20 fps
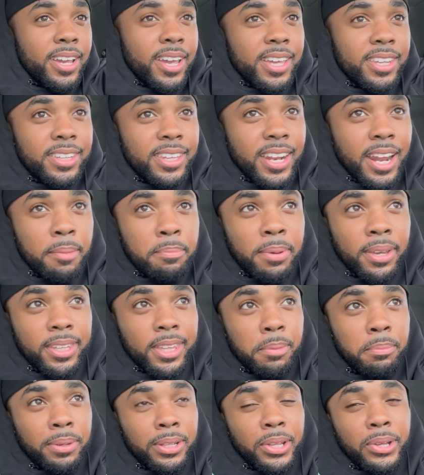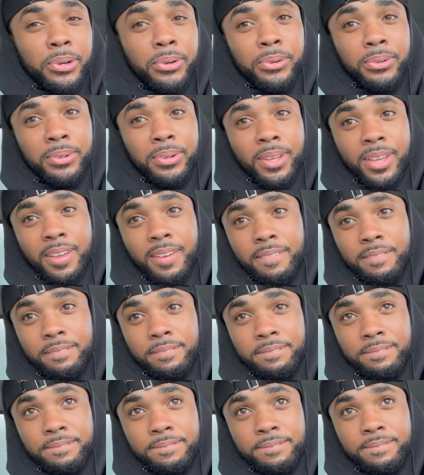And then I picked up a load
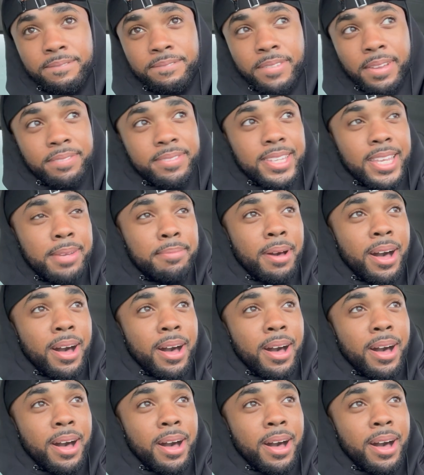15